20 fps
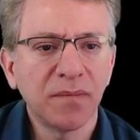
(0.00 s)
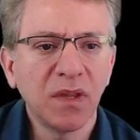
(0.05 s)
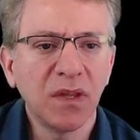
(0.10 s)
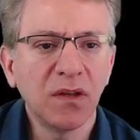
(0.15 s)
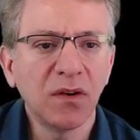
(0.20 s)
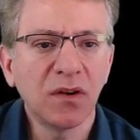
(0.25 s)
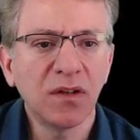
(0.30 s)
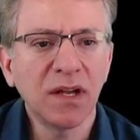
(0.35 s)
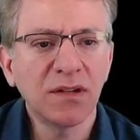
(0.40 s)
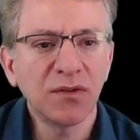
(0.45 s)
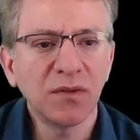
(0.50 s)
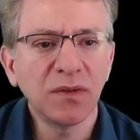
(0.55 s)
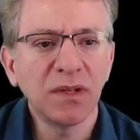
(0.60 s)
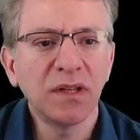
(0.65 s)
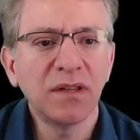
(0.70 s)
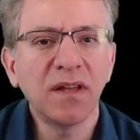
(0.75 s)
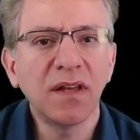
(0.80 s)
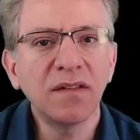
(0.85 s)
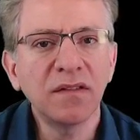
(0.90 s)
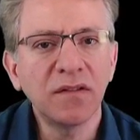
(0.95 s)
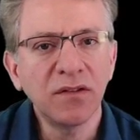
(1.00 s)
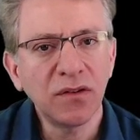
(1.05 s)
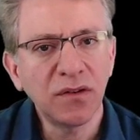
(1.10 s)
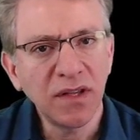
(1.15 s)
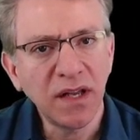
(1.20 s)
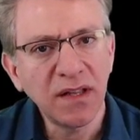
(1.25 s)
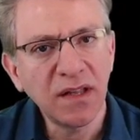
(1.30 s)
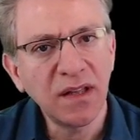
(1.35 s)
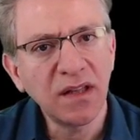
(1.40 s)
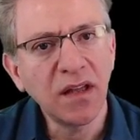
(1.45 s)
You could actually test your
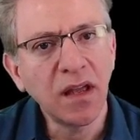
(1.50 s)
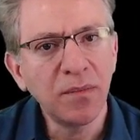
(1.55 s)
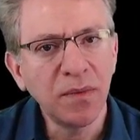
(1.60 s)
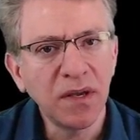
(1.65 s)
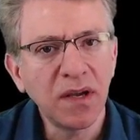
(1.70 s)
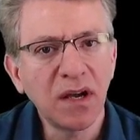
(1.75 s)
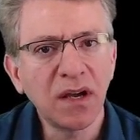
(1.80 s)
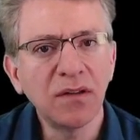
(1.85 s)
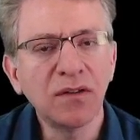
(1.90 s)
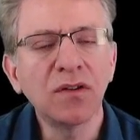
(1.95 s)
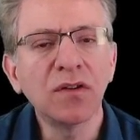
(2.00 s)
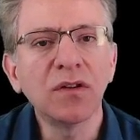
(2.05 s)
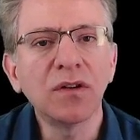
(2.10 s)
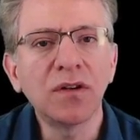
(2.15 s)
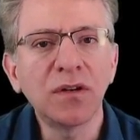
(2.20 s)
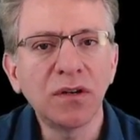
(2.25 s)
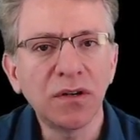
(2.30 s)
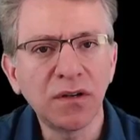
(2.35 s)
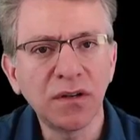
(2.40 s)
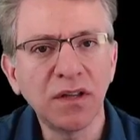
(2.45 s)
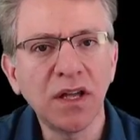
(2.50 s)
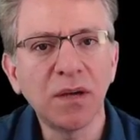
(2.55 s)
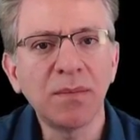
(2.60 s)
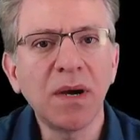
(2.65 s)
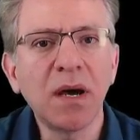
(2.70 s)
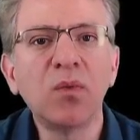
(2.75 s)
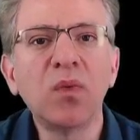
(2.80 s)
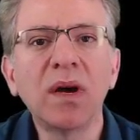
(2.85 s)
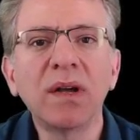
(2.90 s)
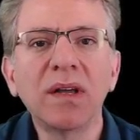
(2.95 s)
data in API to learn
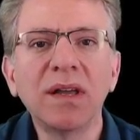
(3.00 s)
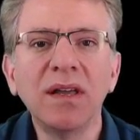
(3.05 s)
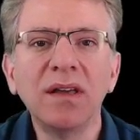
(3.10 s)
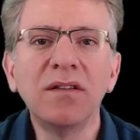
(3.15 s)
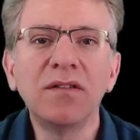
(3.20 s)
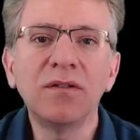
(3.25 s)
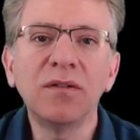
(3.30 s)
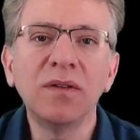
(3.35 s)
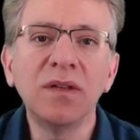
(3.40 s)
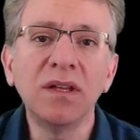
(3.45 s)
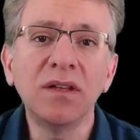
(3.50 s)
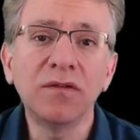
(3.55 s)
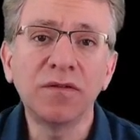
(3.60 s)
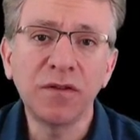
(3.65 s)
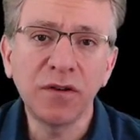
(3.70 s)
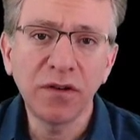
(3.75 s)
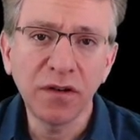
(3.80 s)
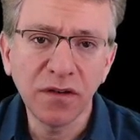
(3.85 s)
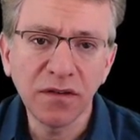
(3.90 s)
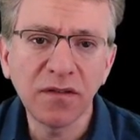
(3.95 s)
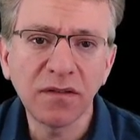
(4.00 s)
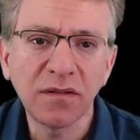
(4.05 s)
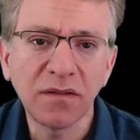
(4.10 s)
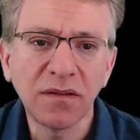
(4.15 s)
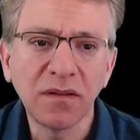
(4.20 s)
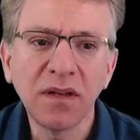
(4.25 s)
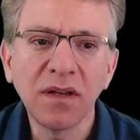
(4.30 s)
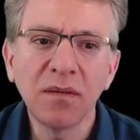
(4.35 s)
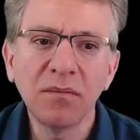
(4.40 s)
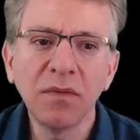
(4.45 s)
about what keys you need first
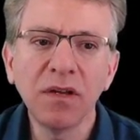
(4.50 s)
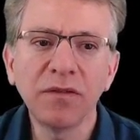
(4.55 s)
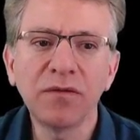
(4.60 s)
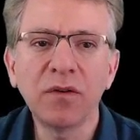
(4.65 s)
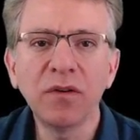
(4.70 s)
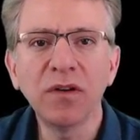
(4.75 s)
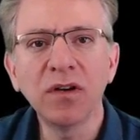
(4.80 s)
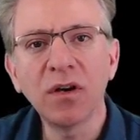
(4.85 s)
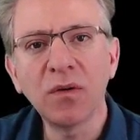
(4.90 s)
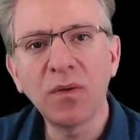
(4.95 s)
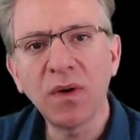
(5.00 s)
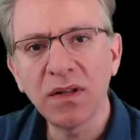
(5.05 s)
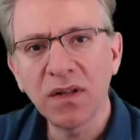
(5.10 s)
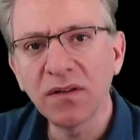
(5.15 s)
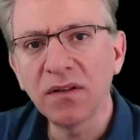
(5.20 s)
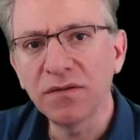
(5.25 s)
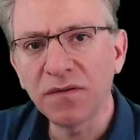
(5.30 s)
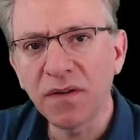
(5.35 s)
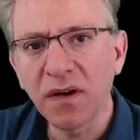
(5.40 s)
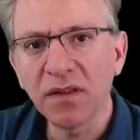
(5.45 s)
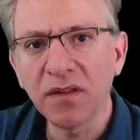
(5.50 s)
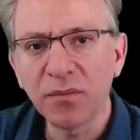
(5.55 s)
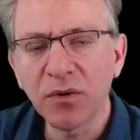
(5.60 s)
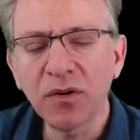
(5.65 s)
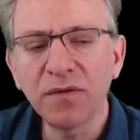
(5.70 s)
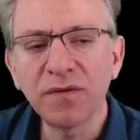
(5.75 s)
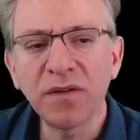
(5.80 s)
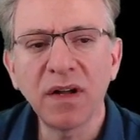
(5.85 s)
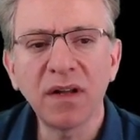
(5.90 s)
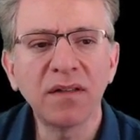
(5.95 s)
before you go on and define the
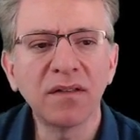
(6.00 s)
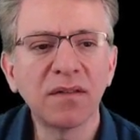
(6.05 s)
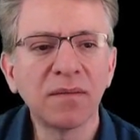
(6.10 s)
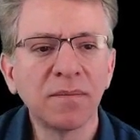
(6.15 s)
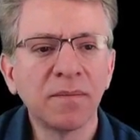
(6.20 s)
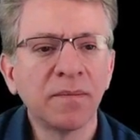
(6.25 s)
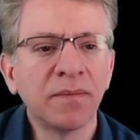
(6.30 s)
profiles.